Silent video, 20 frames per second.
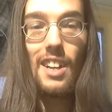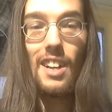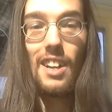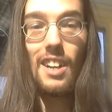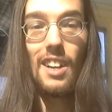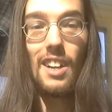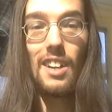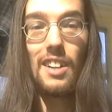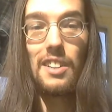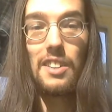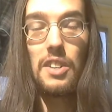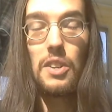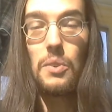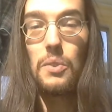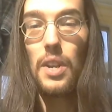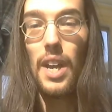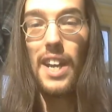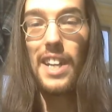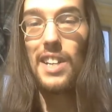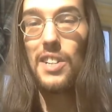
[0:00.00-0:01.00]
the
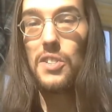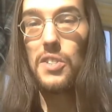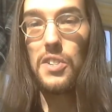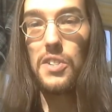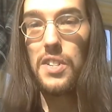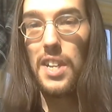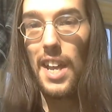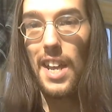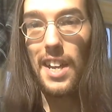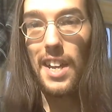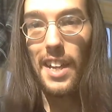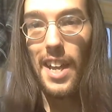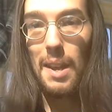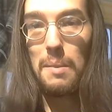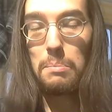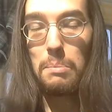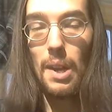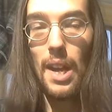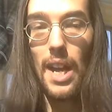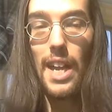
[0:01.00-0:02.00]
United Satanic
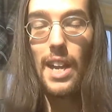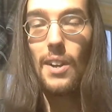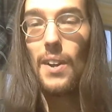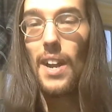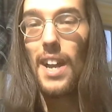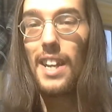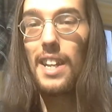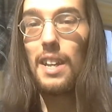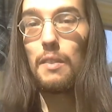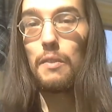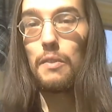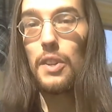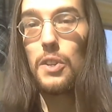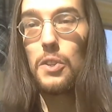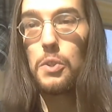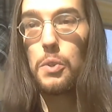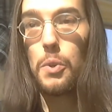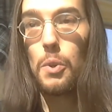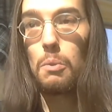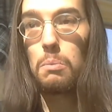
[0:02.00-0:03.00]
Empire, any of
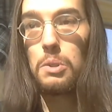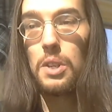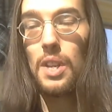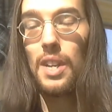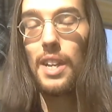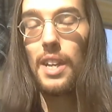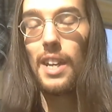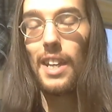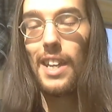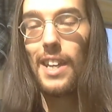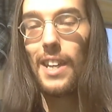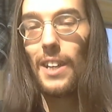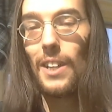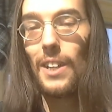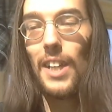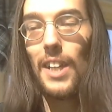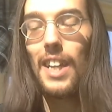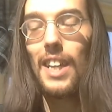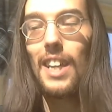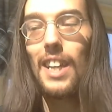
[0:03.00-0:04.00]
these groups,
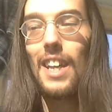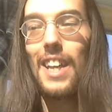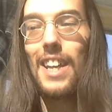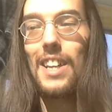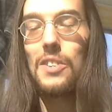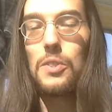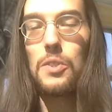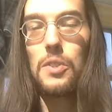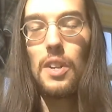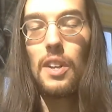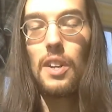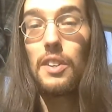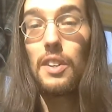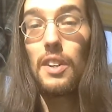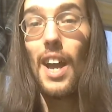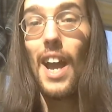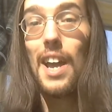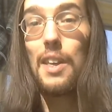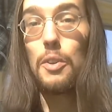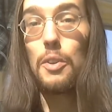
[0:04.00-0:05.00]
killing is
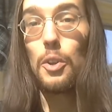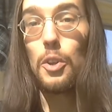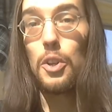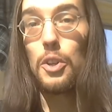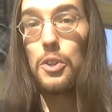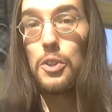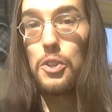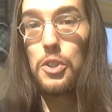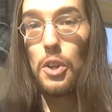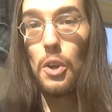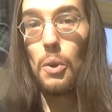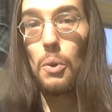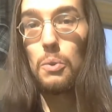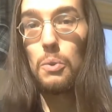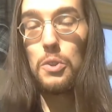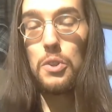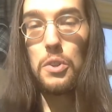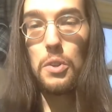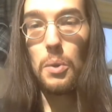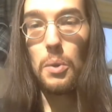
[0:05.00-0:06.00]
neither
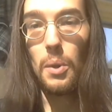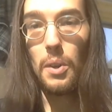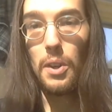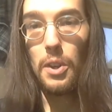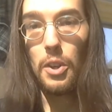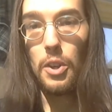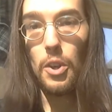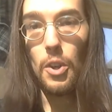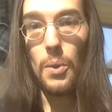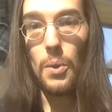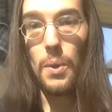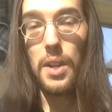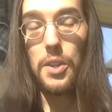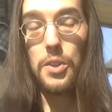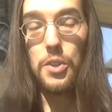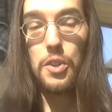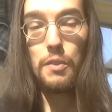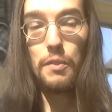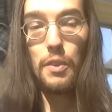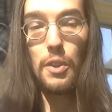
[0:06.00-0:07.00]
condoned nor
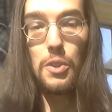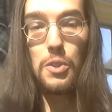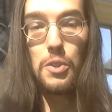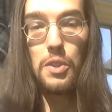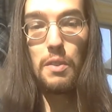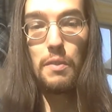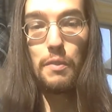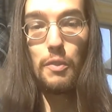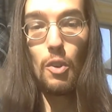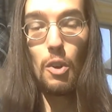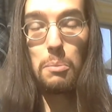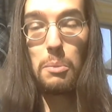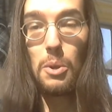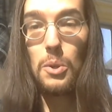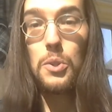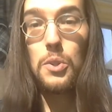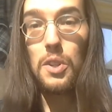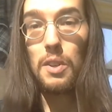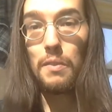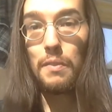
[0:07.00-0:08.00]
encouraged, first and
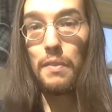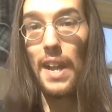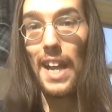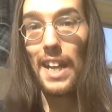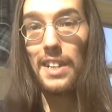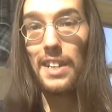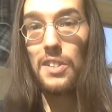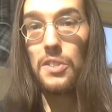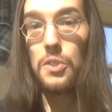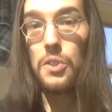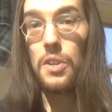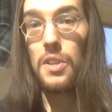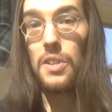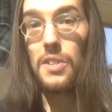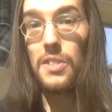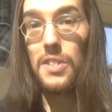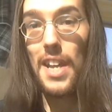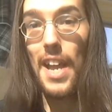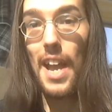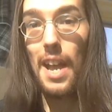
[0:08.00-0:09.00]
foremost. In fact, it's
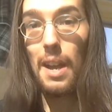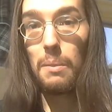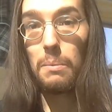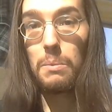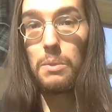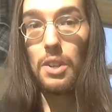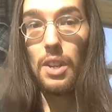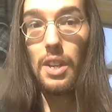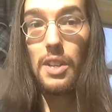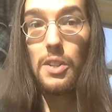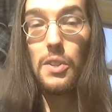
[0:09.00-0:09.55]
condemned